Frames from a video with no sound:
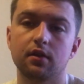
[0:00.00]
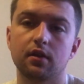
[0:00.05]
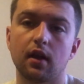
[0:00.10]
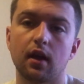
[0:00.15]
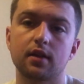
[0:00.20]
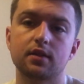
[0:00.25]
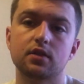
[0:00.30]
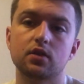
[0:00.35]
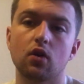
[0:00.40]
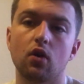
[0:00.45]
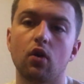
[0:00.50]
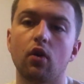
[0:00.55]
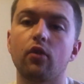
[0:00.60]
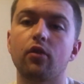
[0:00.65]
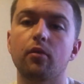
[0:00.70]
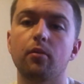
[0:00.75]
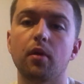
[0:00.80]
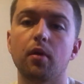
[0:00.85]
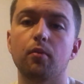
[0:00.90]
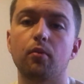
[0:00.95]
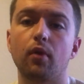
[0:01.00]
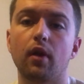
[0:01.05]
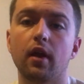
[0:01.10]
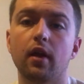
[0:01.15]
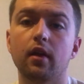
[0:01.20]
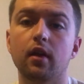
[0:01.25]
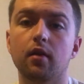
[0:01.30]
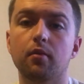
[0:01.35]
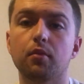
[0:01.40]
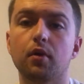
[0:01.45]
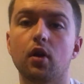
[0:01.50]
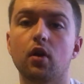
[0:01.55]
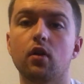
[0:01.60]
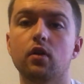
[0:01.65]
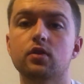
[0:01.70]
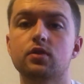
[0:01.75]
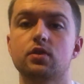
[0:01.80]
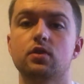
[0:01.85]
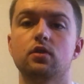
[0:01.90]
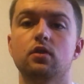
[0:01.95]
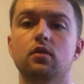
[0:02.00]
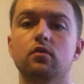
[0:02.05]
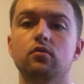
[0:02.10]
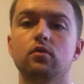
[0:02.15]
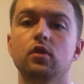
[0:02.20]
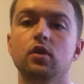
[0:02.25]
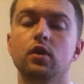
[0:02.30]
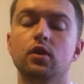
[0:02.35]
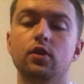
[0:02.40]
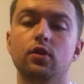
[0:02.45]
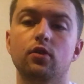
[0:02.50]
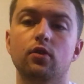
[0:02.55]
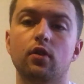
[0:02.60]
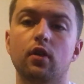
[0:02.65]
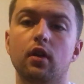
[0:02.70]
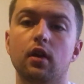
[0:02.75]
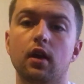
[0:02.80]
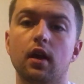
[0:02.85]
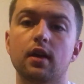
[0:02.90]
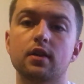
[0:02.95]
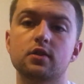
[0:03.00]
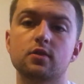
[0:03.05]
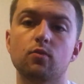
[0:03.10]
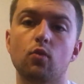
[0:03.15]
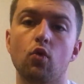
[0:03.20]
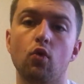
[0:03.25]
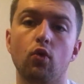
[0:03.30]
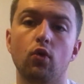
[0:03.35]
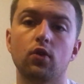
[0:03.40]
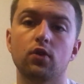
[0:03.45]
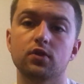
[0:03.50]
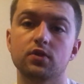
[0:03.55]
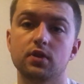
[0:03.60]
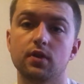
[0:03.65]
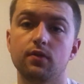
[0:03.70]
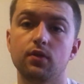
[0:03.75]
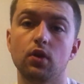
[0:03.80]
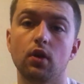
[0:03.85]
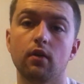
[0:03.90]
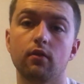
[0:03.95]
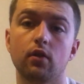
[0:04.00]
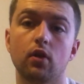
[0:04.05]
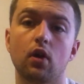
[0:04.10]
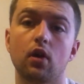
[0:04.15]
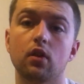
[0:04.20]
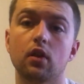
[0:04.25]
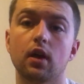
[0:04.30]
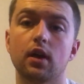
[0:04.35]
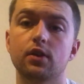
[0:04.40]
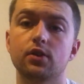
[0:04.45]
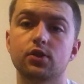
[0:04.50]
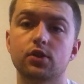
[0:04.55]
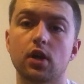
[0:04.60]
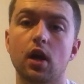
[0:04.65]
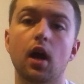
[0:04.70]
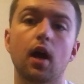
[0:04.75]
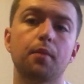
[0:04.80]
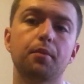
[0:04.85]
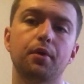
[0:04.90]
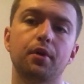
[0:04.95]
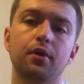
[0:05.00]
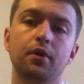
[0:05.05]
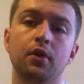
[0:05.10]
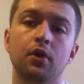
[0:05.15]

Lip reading: that's the ultimate branding. But also, you're going to get some orders if you have an online shop.